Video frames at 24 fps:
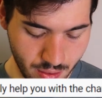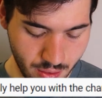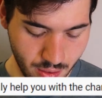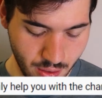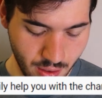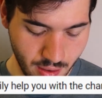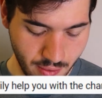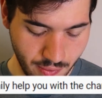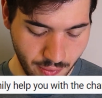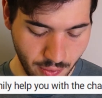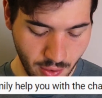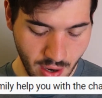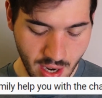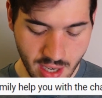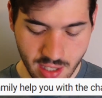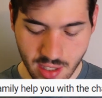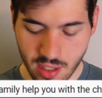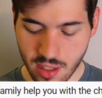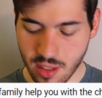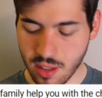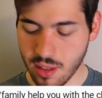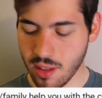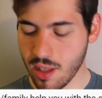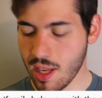Do your
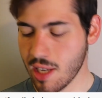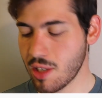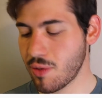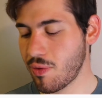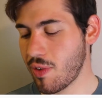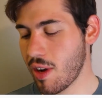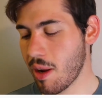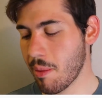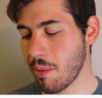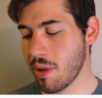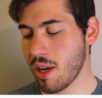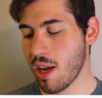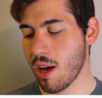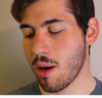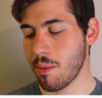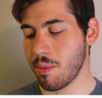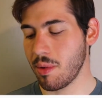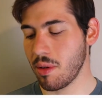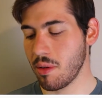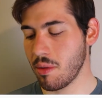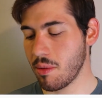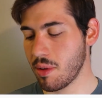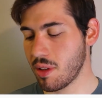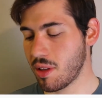friends slash family help
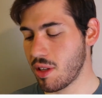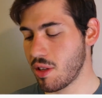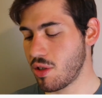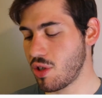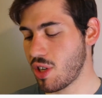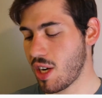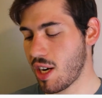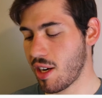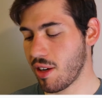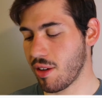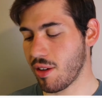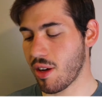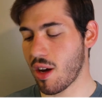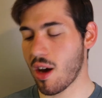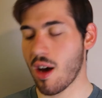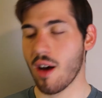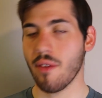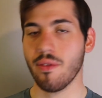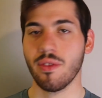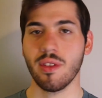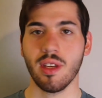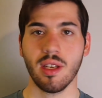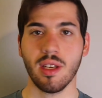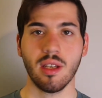you with the channel
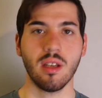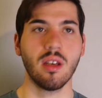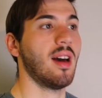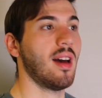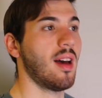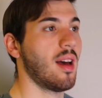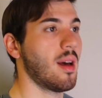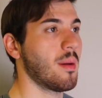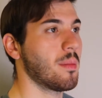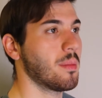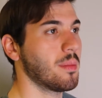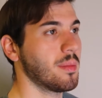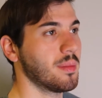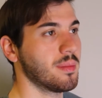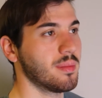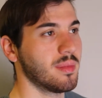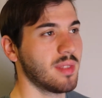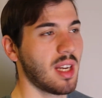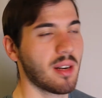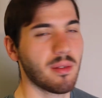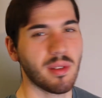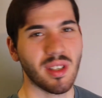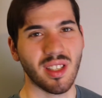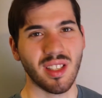often?
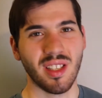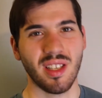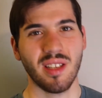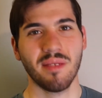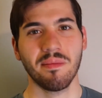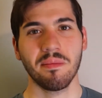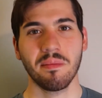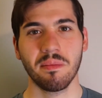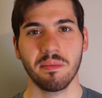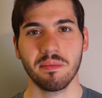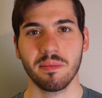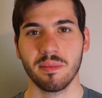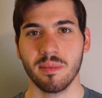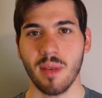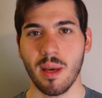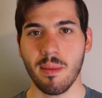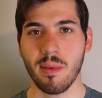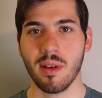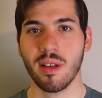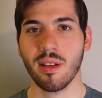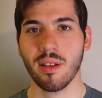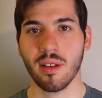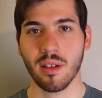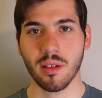Not really. Maybe
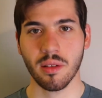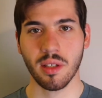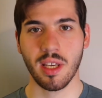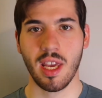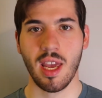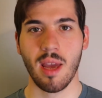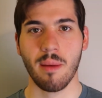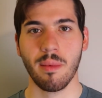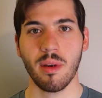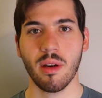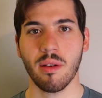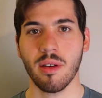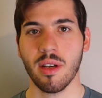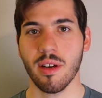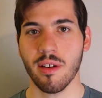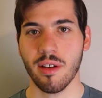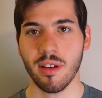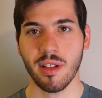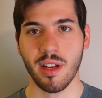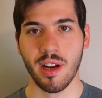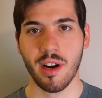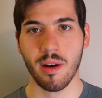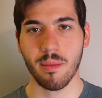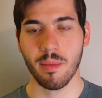a little cameo here
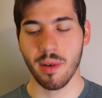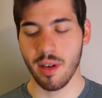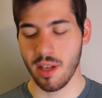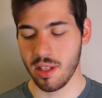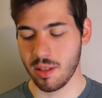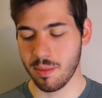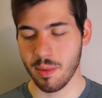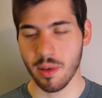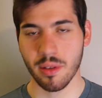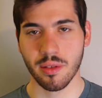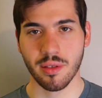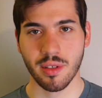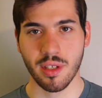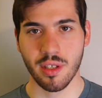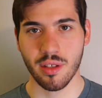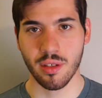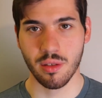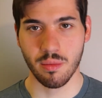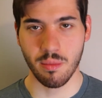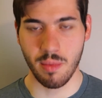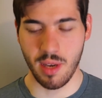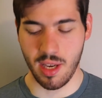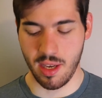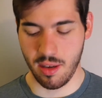and there, but it's mostly just
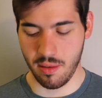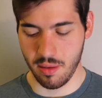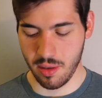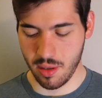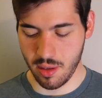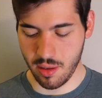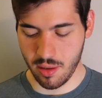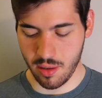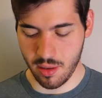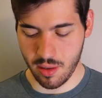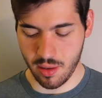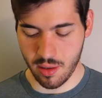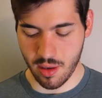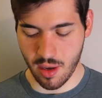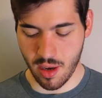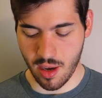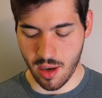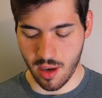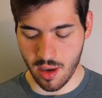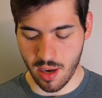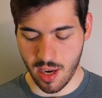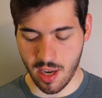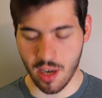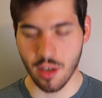me
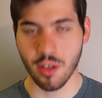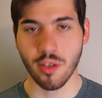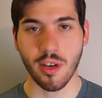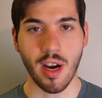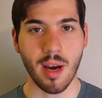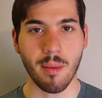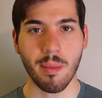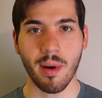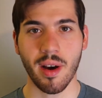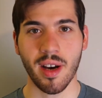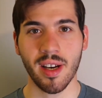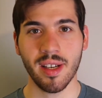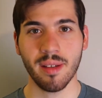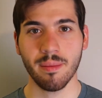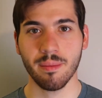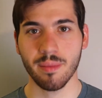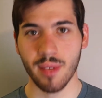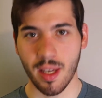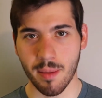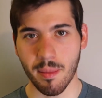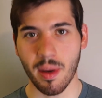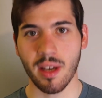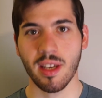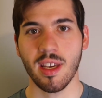and a tripod
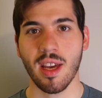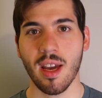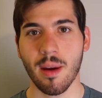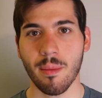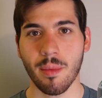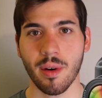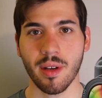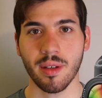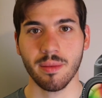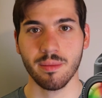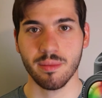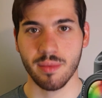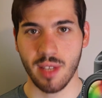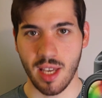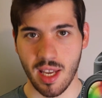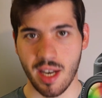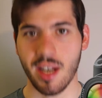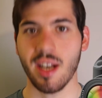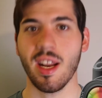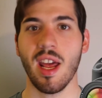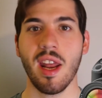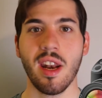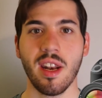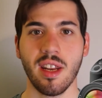and my camera and
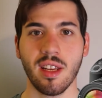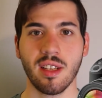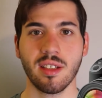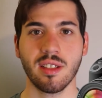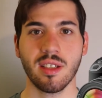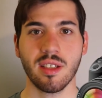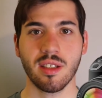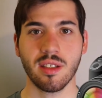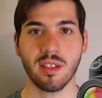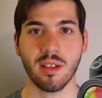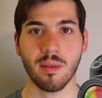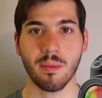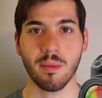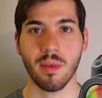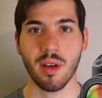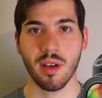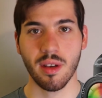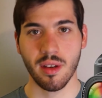an editing system,